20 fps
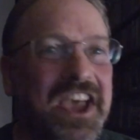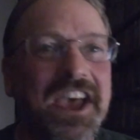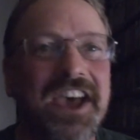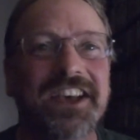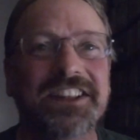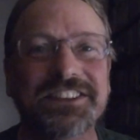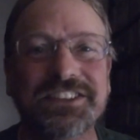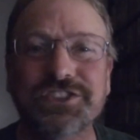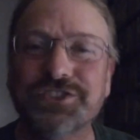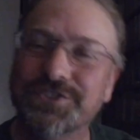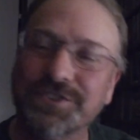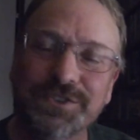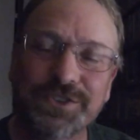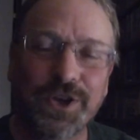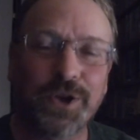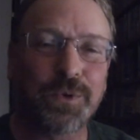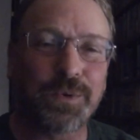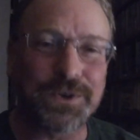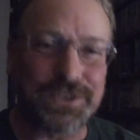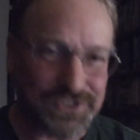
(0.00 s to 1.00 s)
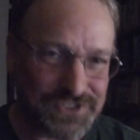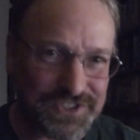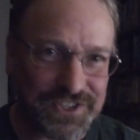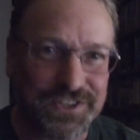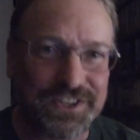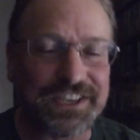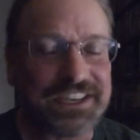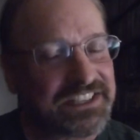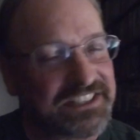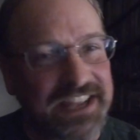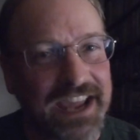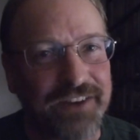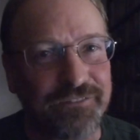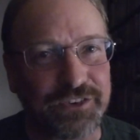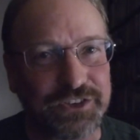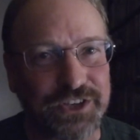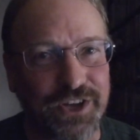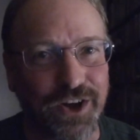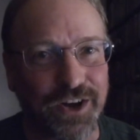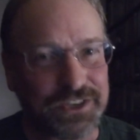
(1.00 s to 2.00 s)
at least you'll know where to send the
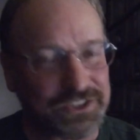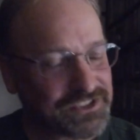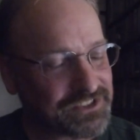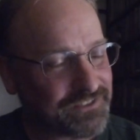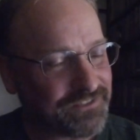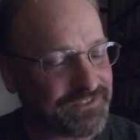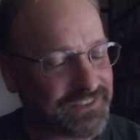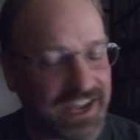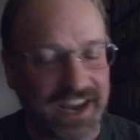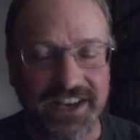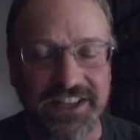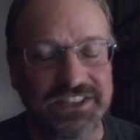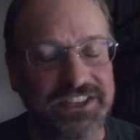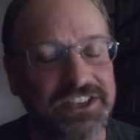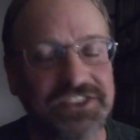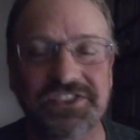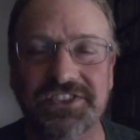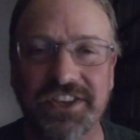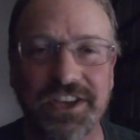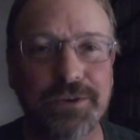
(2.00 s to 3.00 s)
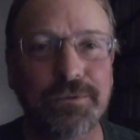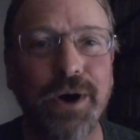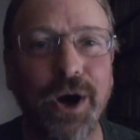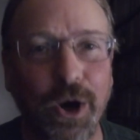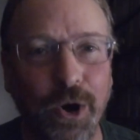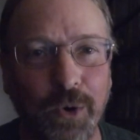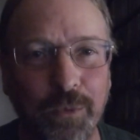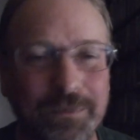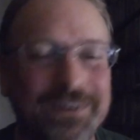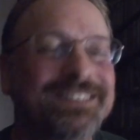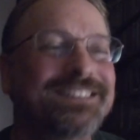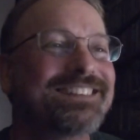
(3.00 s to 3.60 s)
cadaver dogs if Daddy doesn't come home.